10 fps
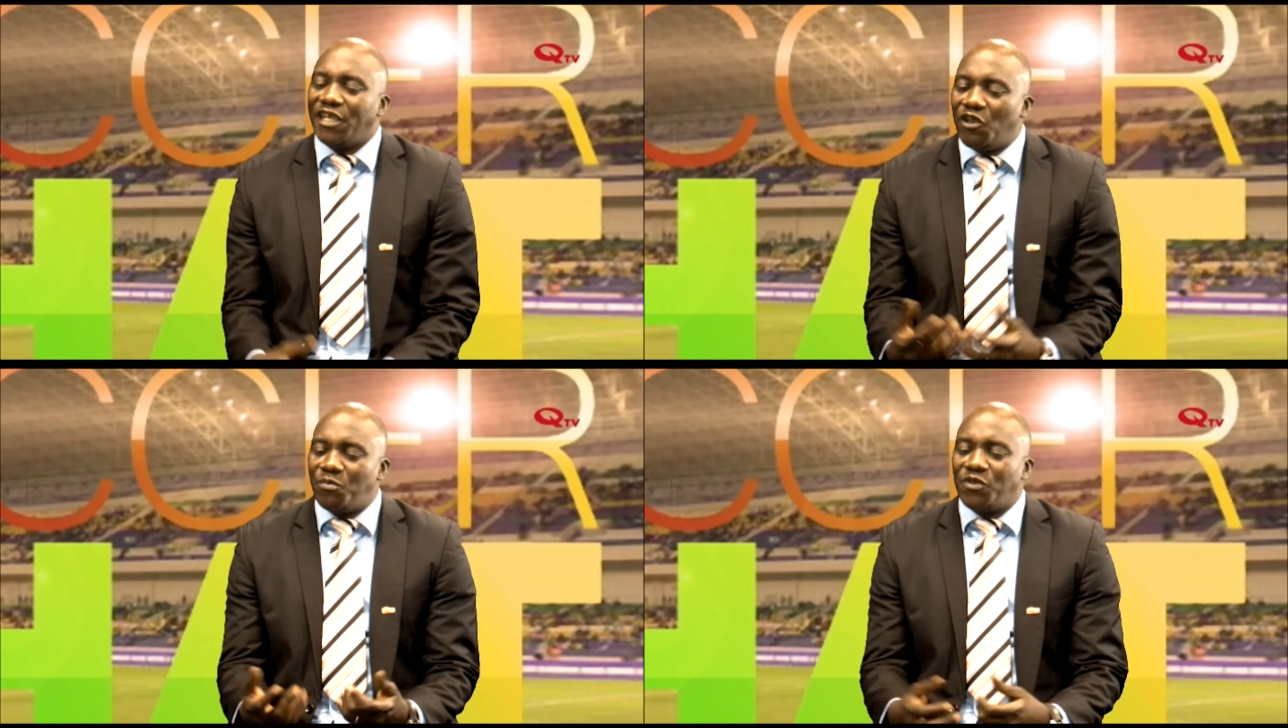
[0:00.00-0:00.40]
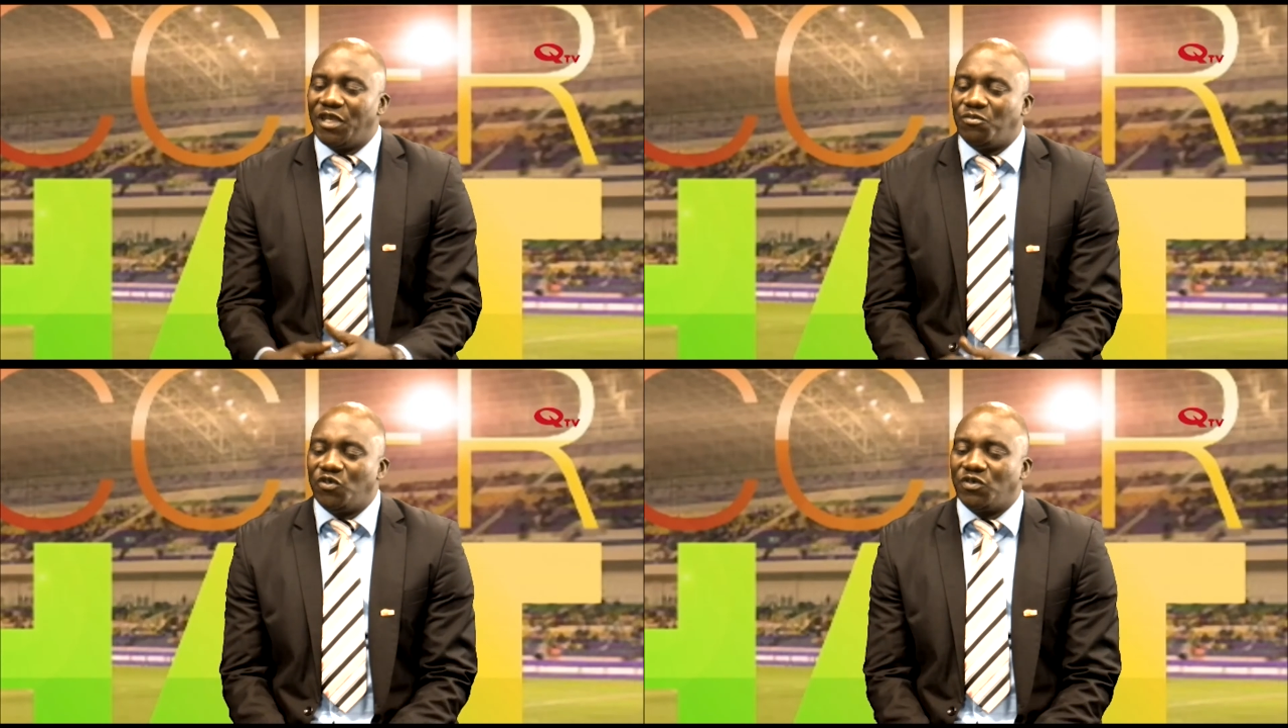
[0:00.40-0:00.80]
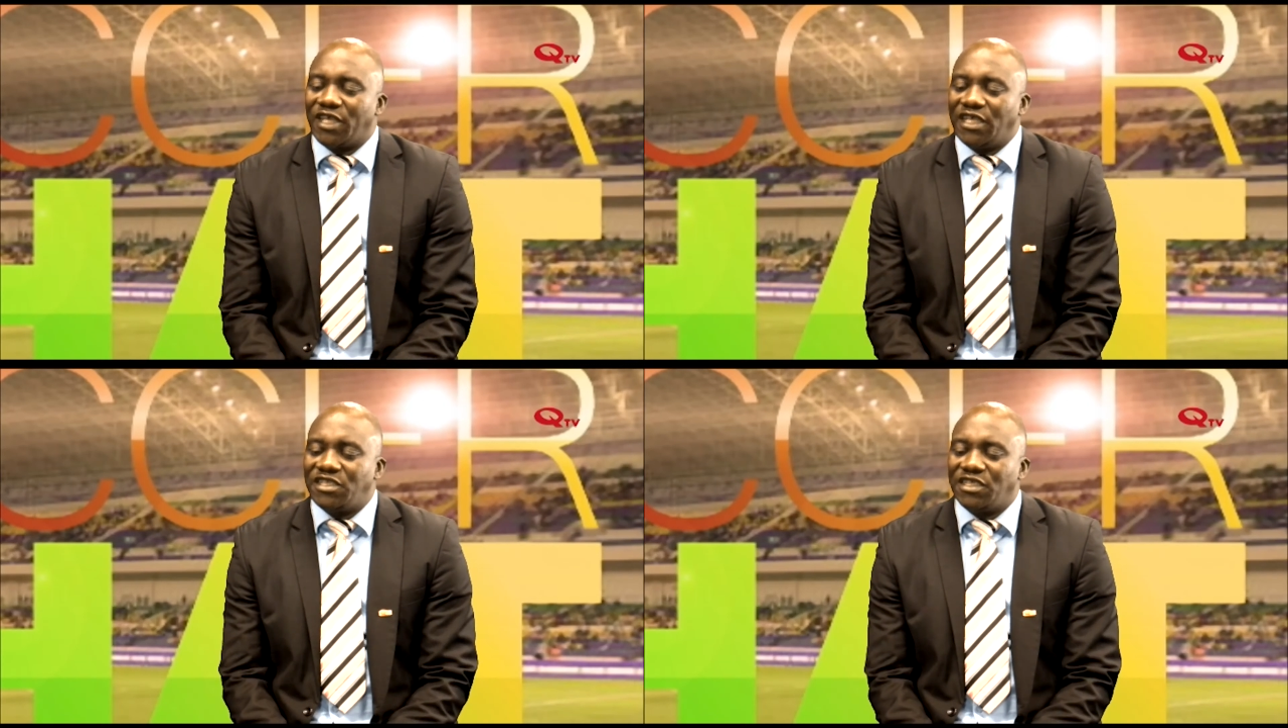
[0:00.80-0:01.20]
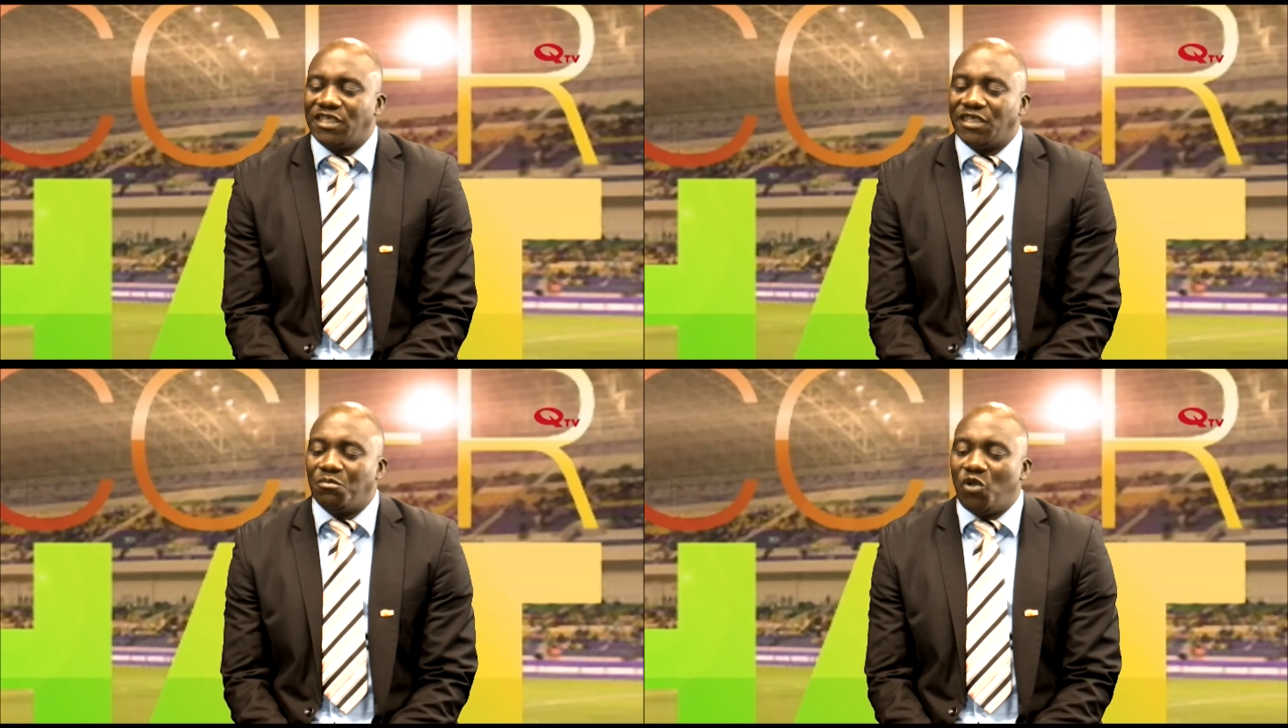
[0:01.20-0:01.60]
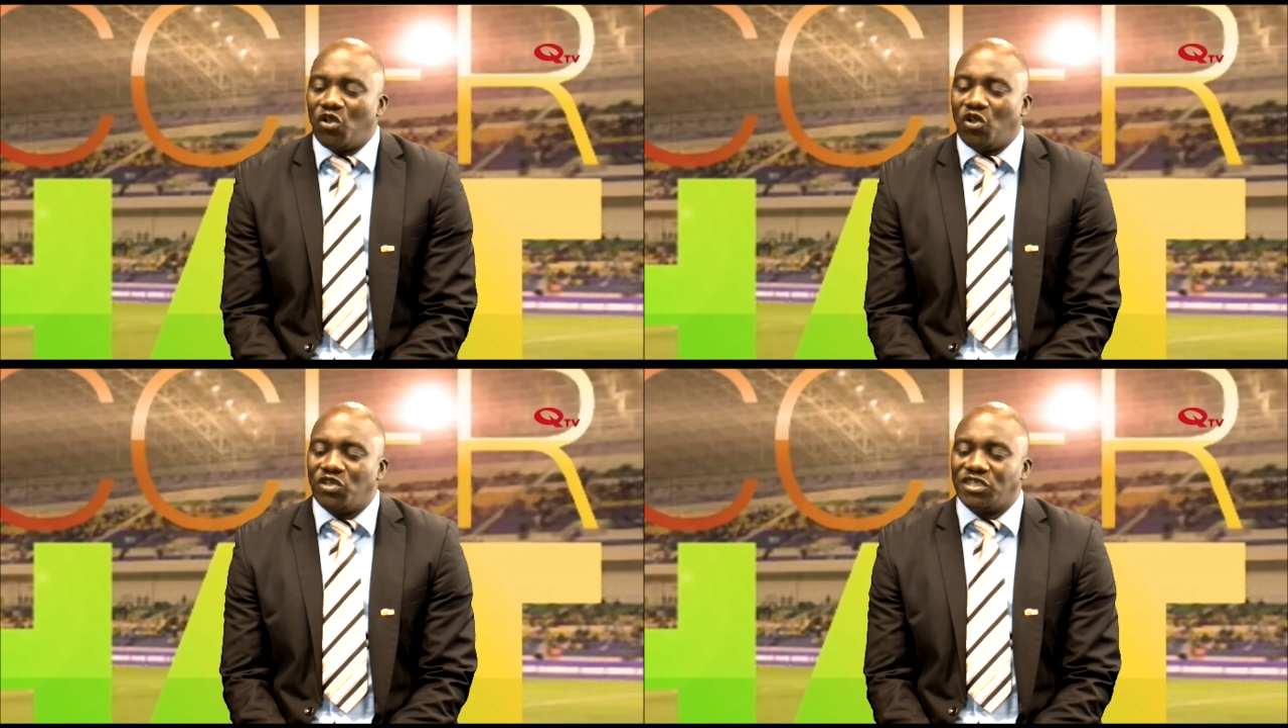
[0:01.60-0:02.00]
help them getting more
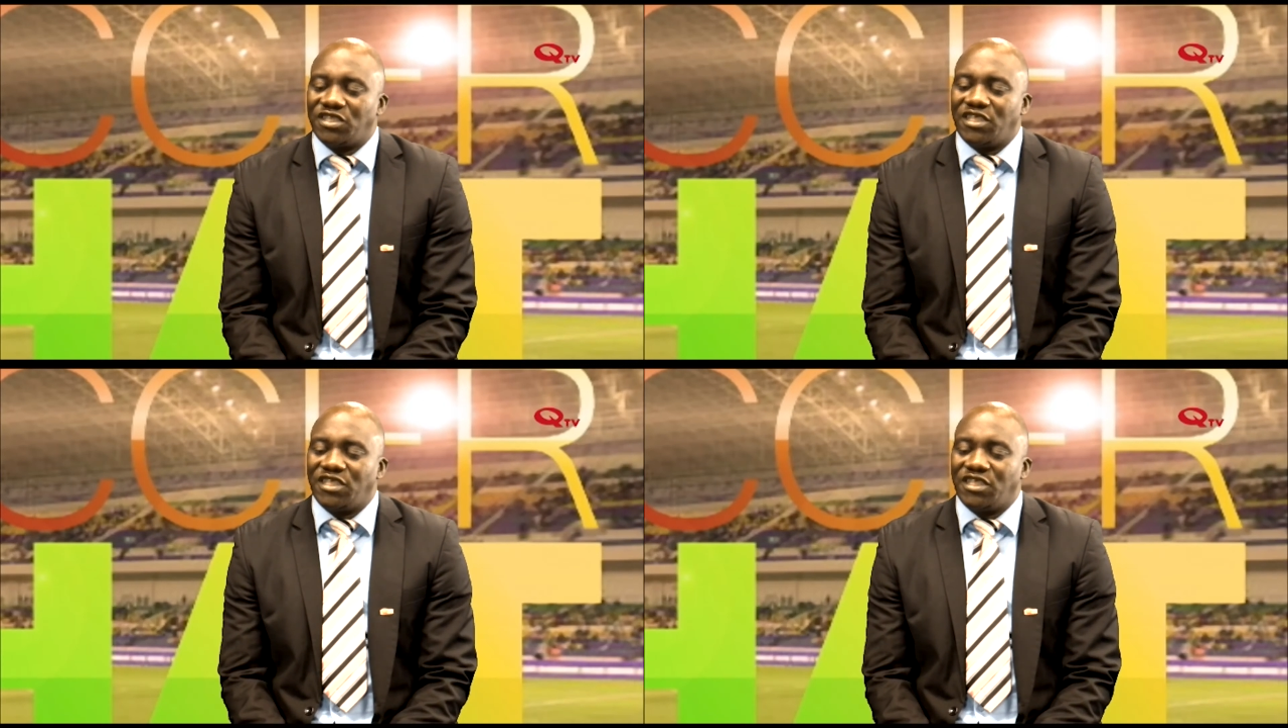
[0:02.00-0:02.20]
goals.